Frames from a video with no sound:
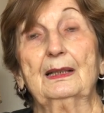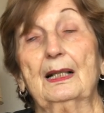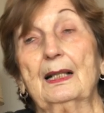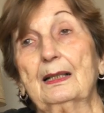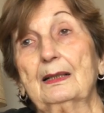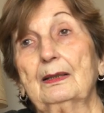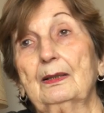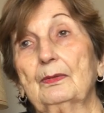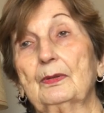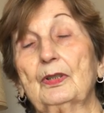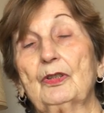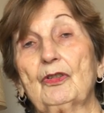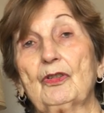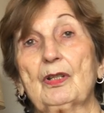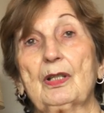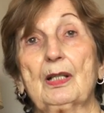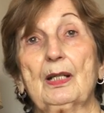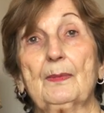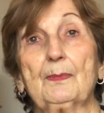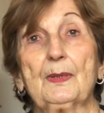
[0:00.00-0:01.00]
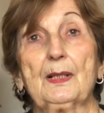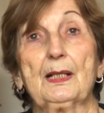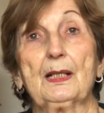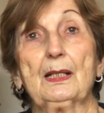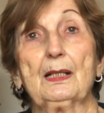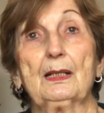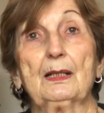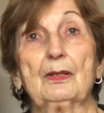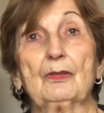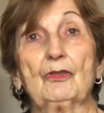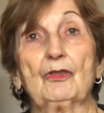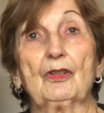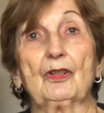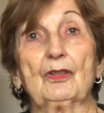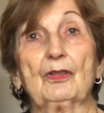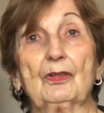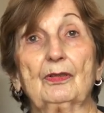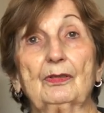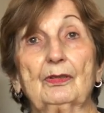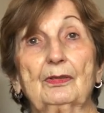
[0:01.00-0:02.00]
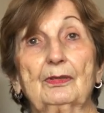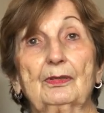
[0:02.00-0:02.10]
I don't know. We just kept seeing each other.